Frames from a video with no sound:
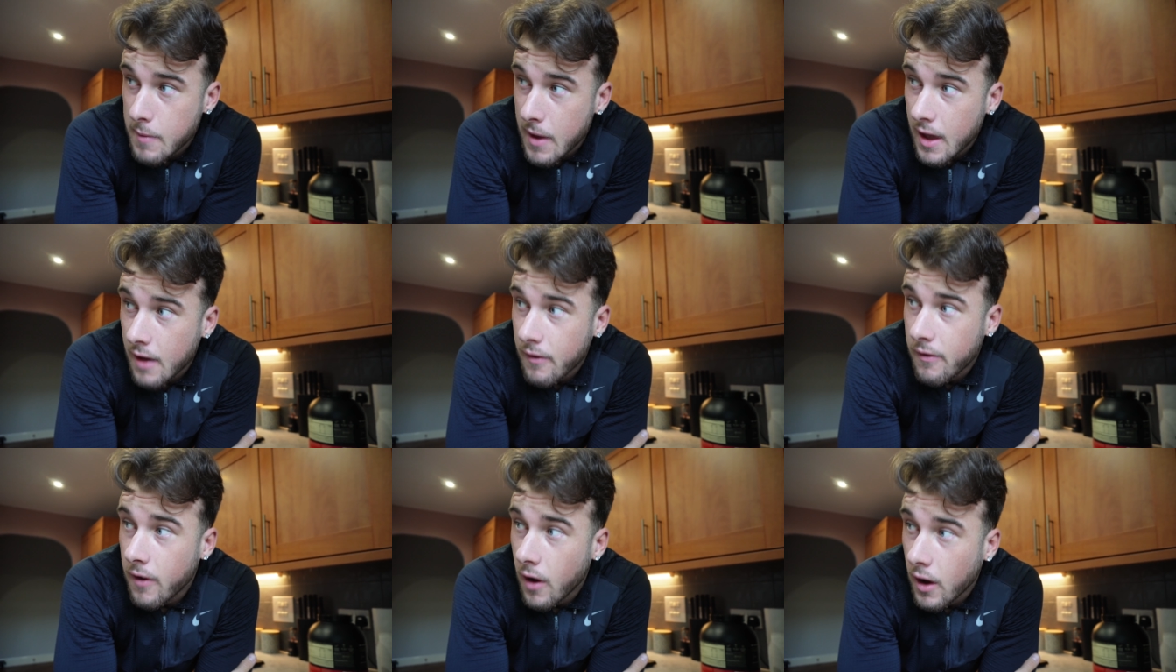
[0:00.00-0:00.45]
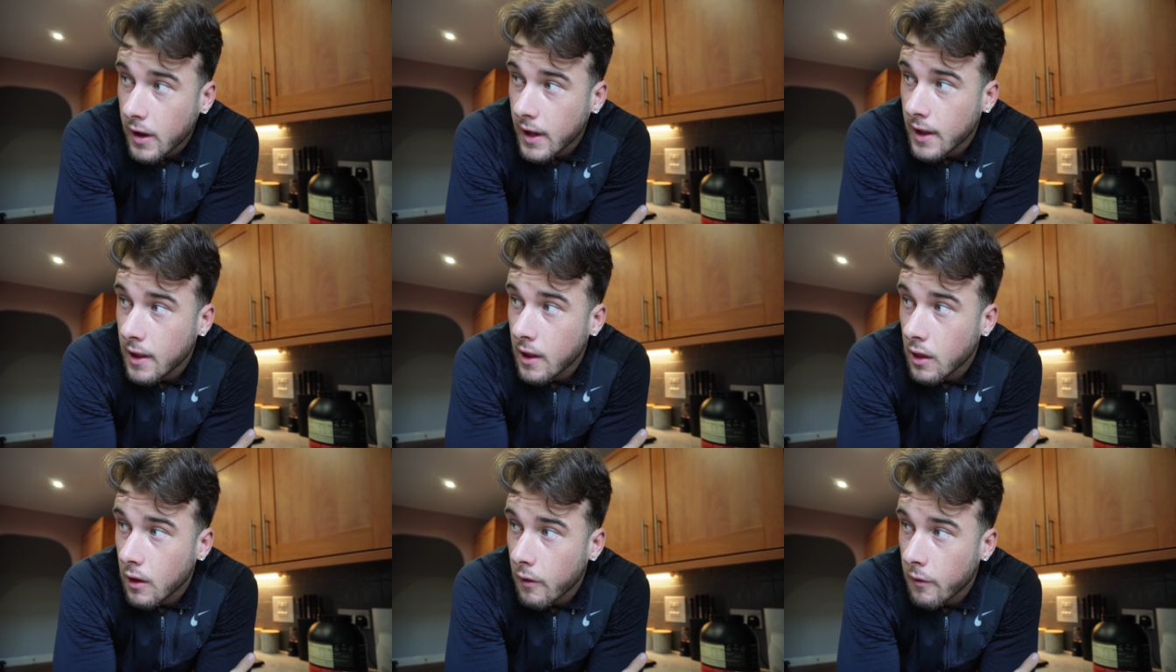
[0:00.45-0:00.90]
me
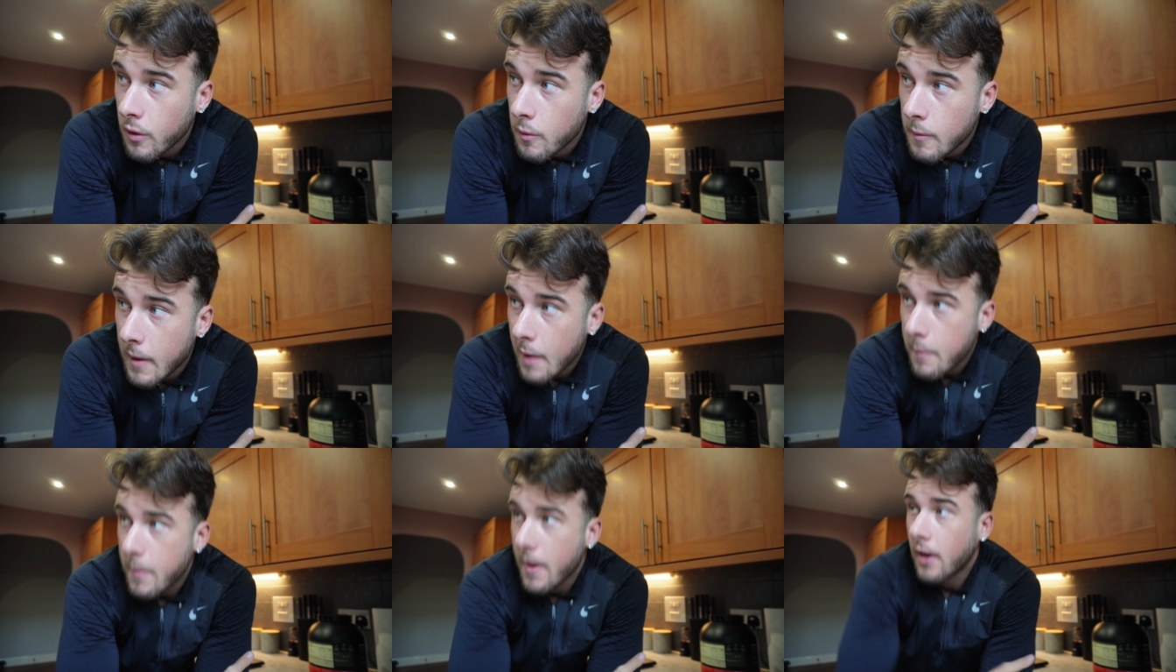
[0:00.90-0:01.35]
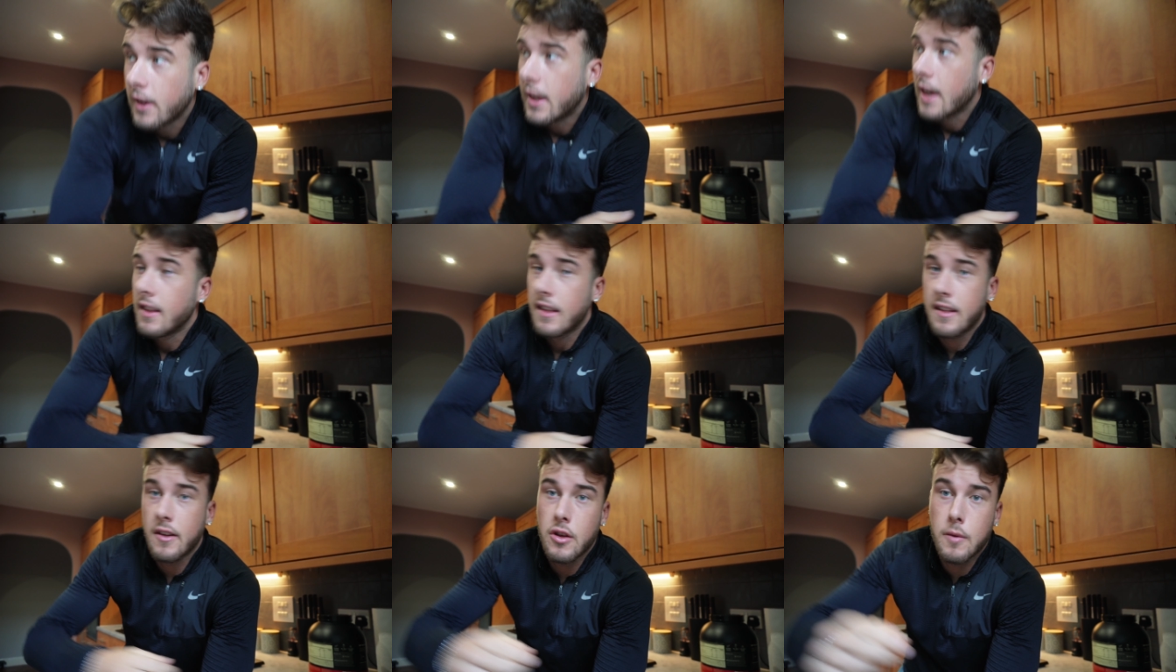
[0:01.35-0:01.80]
fucking love them. I better get
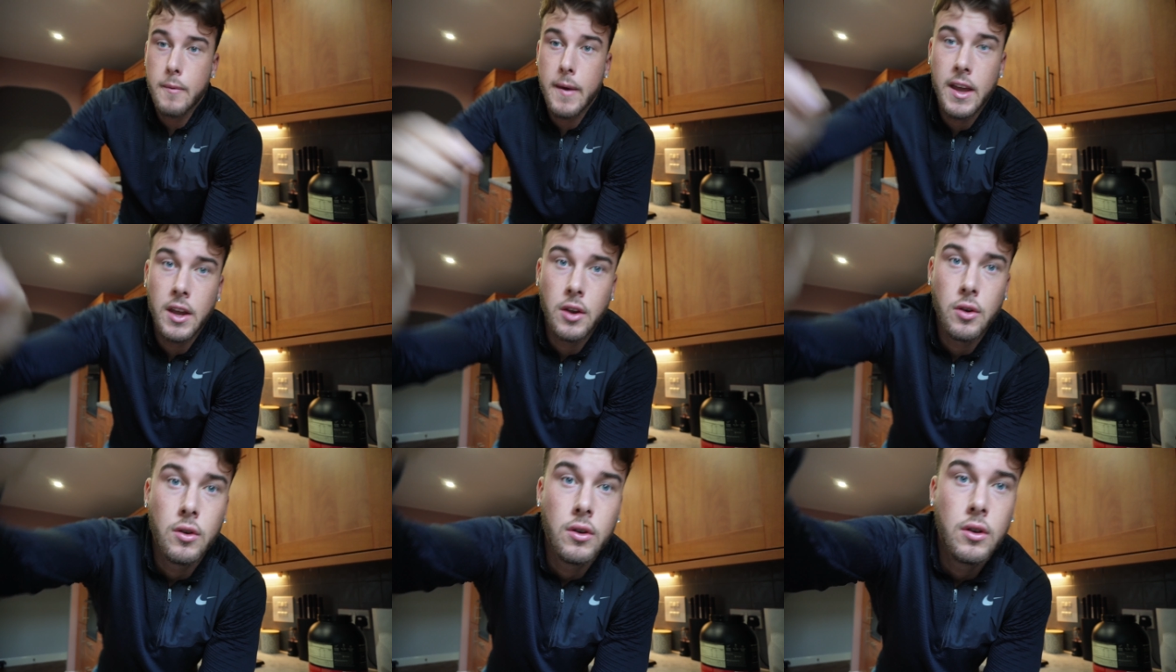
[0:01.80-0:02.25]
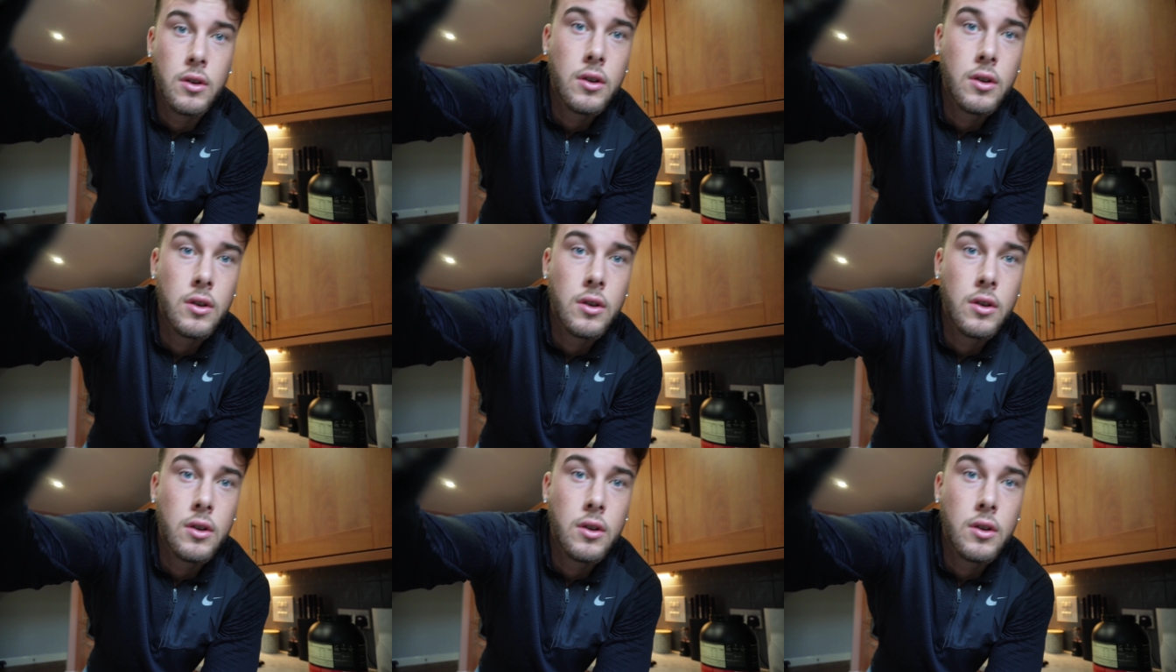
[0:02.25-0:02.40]
these out the micro.